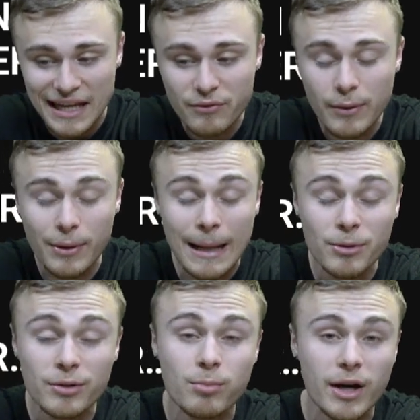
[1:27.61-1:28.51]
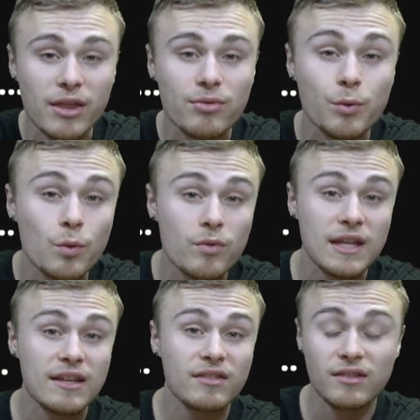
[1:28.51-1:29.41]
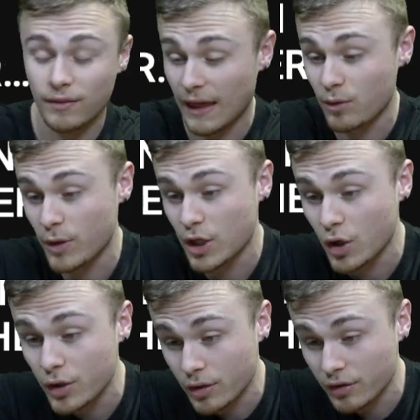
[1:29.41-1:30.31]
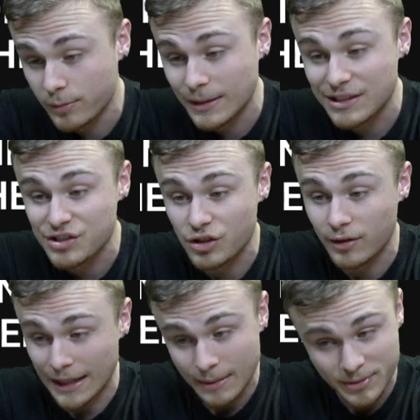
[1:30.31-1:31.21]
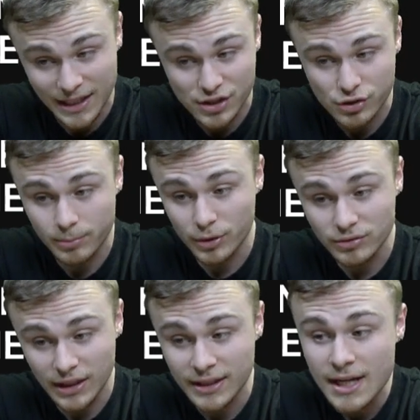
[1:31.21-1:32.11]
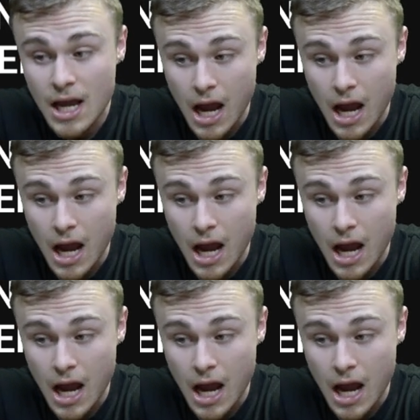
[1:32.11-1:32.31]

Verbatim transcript: And if we were able to break through these, then we could ultimately start a potential bull run